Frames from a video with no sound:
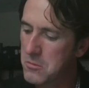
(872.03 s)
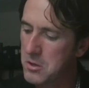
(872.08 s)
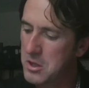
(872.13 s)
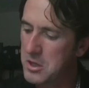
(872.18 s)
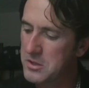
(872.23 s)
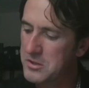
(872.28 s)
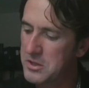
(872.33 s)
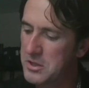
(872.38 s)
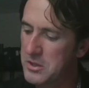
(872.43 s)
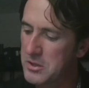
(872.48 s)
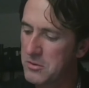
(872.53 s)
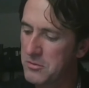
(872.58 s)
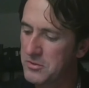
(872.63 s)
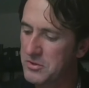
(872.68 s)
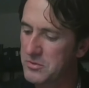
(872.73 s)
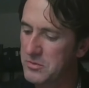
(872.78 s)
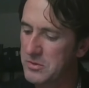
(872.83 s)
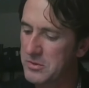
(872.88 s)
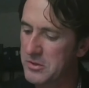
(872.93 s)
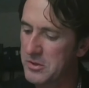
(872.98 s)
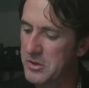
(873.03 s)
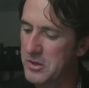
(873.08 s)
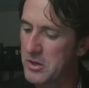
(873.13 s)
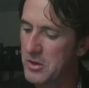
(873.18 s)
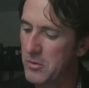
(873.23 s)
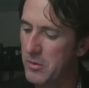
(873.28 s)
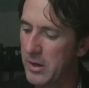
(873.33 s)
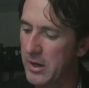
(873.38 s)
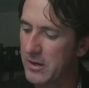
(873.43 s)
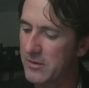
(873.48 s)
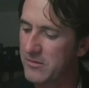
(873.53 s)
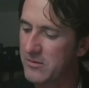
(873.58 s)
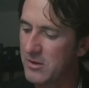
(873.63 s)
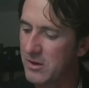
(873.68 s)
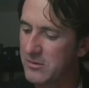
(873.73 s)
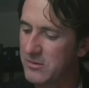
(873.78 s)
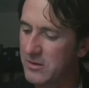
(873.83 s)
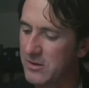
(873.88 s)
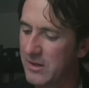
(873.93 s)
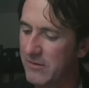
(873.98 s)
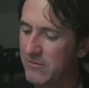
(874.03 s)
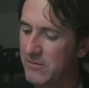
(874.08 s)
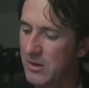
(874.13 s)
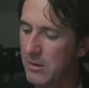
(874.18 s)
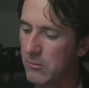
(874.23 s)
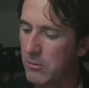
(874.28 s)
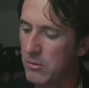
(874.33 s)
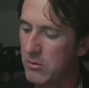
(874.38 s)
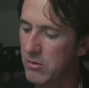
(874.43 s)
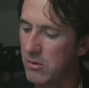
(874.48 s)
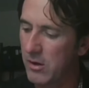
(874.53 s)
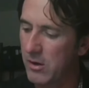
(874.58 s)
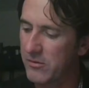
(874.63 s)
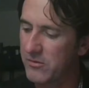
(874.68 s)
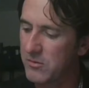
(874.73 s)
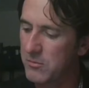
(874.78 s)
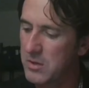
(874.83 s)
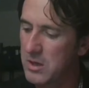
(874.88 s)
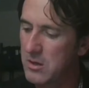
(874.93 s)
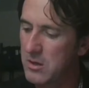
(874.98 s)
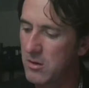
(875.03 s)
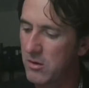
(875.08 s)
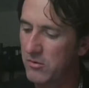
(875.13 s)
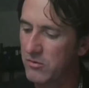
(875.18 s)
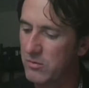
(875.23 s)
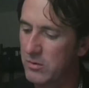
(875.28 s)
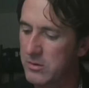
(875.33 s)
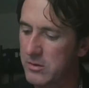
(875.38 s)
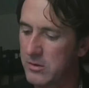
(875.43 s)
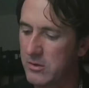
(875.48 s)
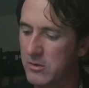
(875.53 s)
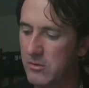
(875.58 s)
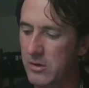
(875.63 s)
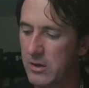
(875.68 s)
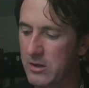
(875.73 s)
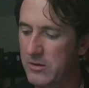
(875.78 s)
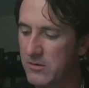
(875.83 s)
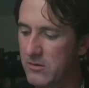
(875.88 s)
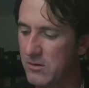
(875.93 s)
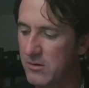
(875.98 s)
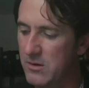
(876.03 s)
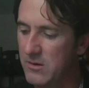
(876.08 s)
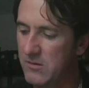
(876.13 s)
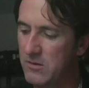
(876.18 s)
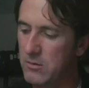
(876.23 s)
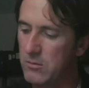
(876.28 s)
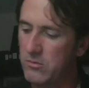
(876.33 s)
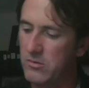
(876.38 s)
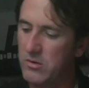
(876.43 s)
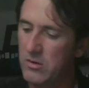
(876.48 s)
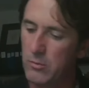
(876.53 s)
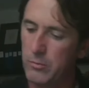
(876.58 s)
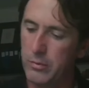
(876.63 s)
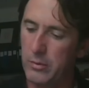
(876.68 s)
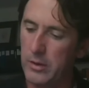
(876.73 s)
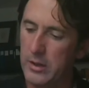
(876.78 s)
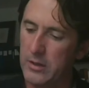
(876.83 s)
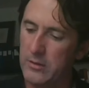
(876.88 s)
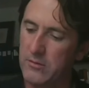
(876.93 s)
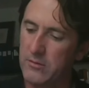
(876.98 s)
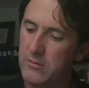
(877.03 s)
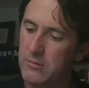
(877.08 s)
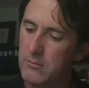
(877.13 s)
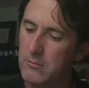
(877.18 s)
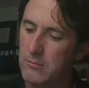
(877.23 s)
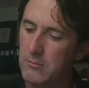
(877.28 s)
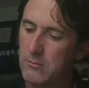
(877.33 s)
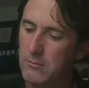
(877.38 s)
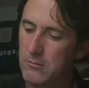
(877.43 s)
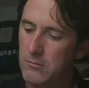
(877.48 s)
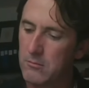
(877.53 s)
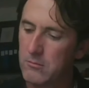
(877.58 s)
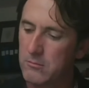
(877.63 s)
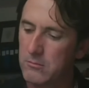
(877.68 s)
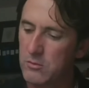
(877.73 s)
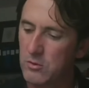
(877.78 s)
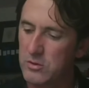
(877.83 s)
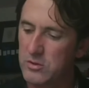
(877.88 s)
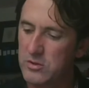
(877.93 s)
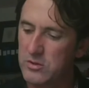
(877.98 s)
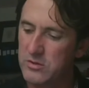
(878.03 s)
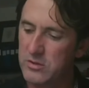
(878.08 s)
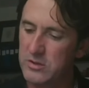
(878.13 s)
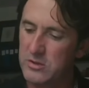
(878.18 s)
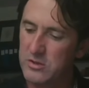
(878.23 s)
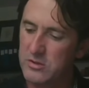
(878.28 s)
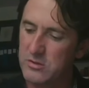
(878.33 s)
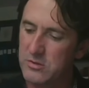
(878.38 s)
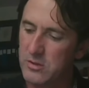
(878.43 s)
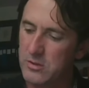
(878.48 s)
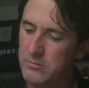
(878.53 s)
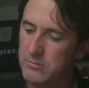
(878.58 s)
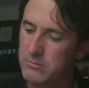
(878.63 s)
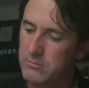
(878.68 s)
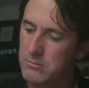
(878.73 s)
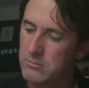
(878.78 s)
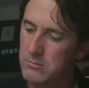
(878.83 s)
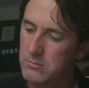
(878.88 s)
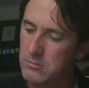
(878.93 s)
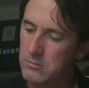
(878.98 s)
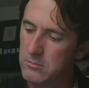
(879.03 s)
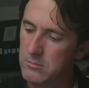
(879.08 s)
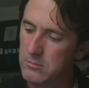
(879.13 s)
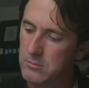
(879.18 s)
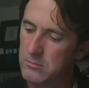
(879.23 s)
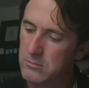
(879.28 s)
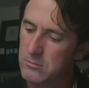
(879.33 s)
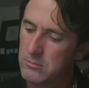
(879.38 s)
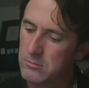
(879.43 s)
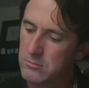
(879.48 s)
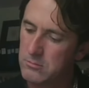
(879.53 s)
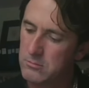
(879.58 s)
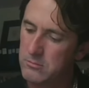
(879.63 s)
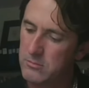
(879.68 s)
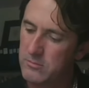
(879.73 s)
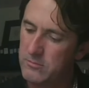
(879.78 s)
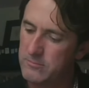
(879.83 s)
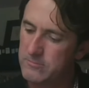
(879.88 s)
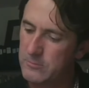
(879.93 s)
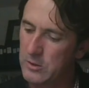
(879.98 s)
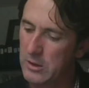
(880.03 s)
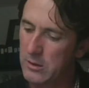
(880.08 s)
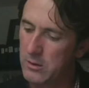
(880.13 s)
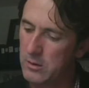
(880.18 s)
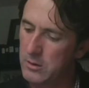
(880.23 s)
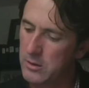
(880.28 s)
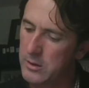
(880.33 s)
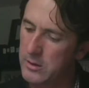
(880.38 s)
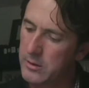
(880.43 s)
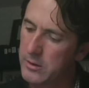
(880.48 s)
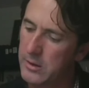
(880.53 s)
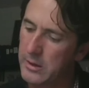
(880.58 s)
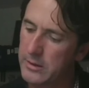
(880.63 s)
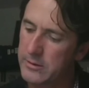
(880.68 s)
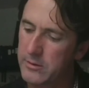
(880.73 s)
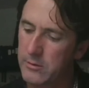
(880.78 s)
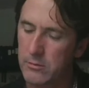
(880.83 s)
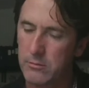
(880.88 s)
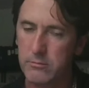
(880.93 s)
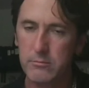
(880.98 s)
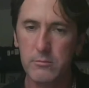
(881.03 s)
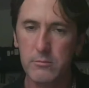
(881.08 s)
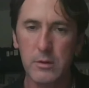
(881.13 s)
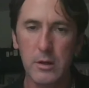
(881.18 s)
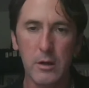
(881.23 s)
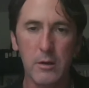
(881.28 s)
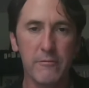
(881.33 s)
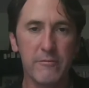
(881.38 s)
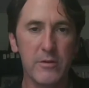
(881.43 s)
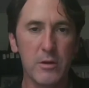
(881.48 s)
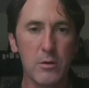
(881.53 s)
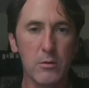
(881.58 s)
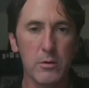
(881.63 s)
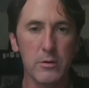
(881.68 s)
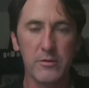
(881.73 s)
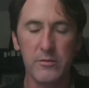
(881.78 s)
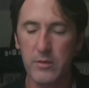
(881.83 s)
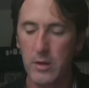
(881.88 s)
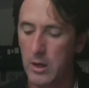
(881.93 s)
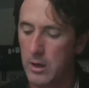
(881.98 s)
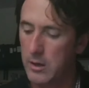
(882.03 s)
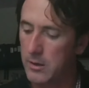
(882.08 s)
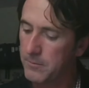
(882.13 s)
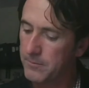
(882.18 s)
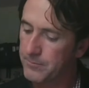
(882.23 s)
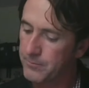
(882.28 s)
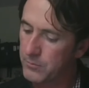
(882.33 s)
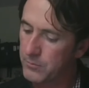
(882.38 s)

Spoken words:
Because he knows what they're doing. It's not that they've double crossed him. He knows what they're doing because of these U-2 planes. So it's just a. Well, I'll let the viewer decide.